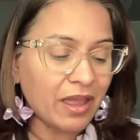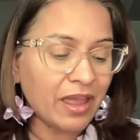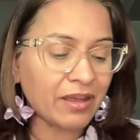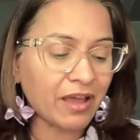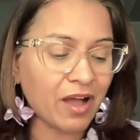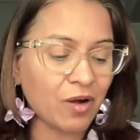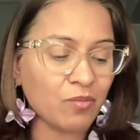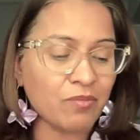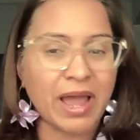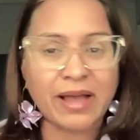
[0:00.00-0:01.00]
and how
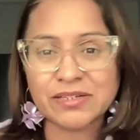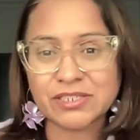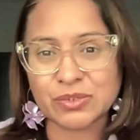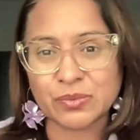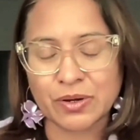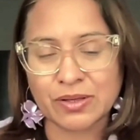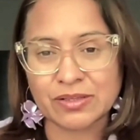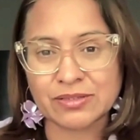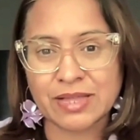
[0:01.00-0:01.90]
mad she was